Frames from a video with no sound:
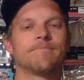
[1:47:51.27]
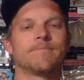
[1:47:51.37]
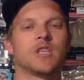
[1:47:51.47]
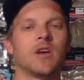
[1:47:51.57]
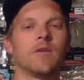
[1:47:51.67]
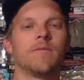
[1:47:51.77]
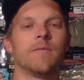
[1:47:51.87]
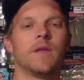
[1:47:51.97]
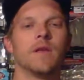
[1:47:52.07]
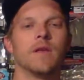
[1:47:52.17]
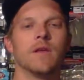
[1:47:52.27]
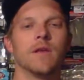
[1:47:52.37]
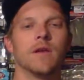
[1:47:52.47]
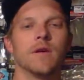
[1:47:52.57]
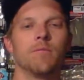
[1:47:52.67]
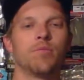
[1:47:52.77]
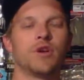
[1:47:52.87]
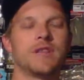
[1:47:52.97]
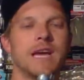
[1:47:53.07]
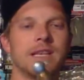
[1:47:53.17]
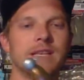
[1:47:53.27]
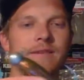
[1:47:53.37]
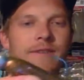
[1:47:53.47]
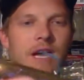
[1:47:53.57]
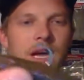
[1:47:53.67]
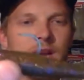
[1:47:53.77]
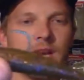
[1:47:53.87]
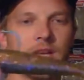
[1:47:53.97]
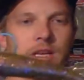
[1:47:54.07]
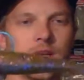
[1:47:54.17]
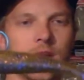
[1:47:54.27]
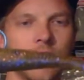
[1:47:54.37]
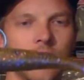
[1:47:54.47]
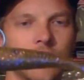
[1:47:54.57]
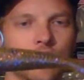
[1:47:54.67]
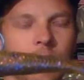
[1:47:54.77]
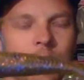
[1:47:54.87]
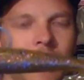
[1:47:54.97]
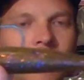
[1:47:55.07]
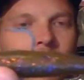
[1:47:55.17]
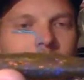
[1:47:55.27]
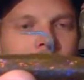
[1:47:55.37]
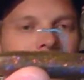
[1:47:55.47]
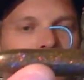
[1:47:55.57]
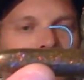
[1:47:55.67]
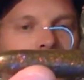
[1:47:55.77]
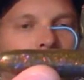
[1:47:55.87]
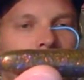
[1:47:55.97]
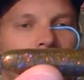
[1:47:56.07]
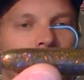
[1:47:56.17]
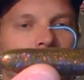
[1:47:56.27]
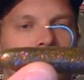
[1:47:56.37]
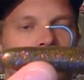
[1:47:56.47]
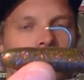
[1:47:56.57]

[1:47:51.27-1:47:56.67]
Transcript: So put that divine swim bait in the 3.2